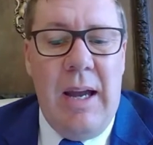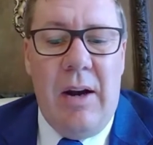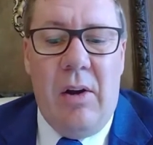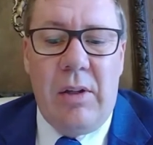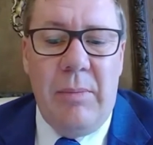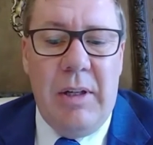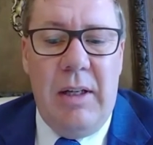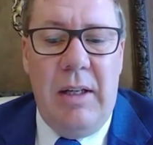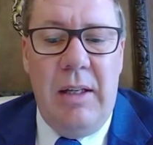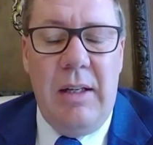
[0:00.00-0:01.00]
And
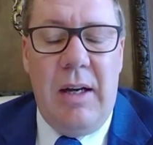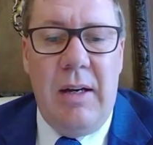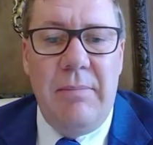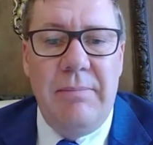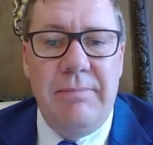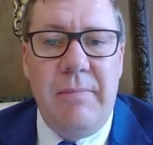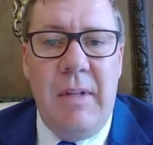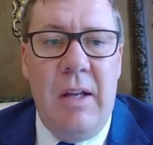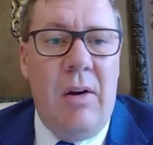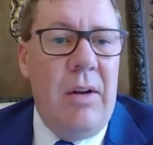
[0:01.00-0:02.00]
ultimately,
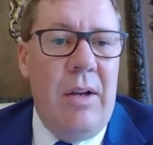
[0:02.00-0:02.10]
you know,